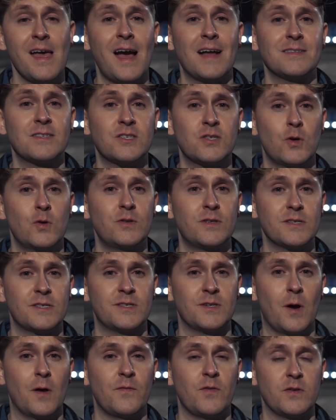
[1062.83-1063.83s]
and so does
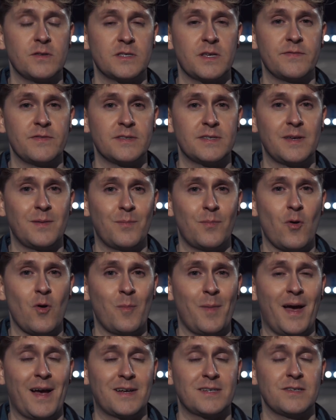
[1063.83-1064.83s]
the iPhone 17 Pro
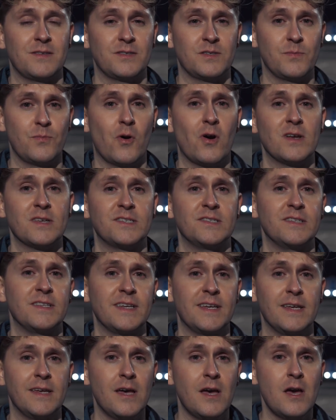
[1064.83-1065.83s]
Max,
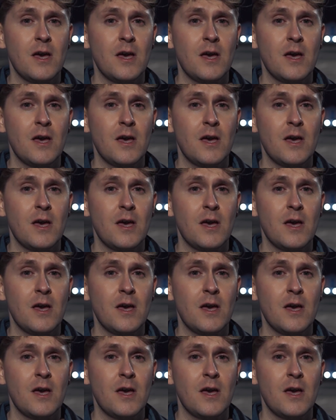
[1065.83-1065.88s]
unsurprisingly.